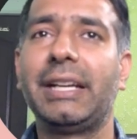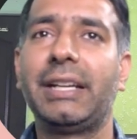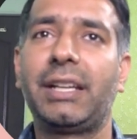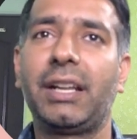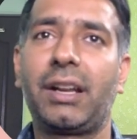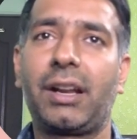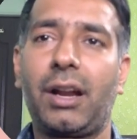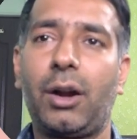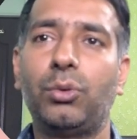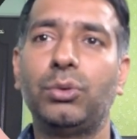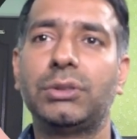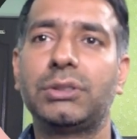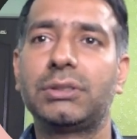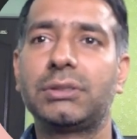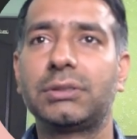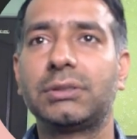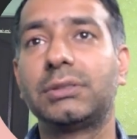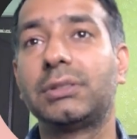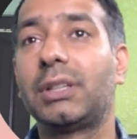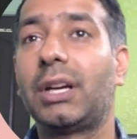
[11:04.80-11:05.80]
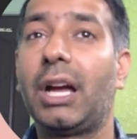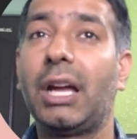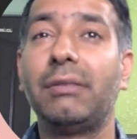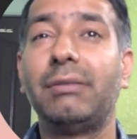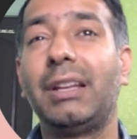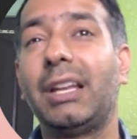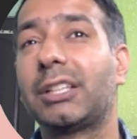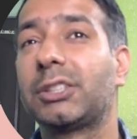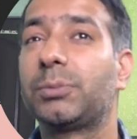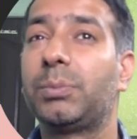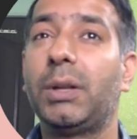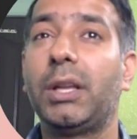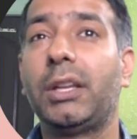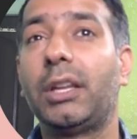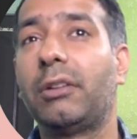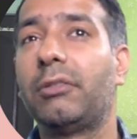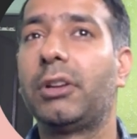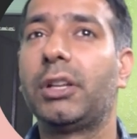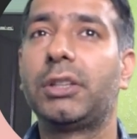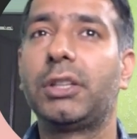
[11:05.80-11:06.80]
has created routes? I will
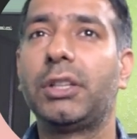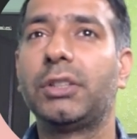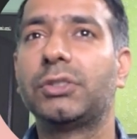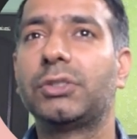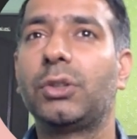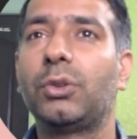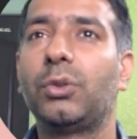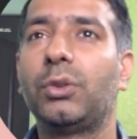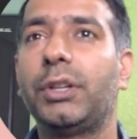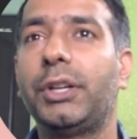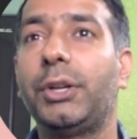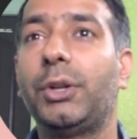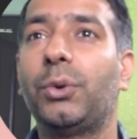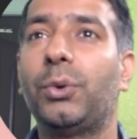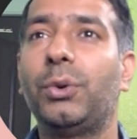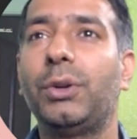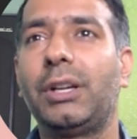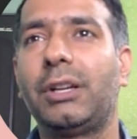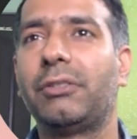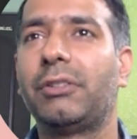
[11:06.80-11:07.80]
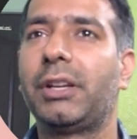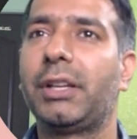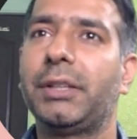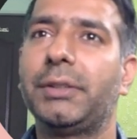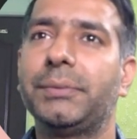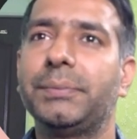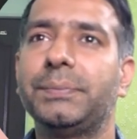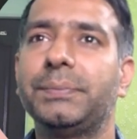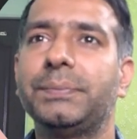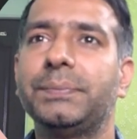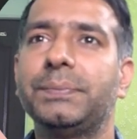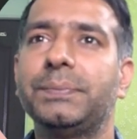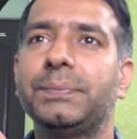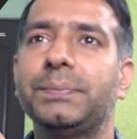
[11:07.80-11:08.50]
explain everything slowly. Don't worry.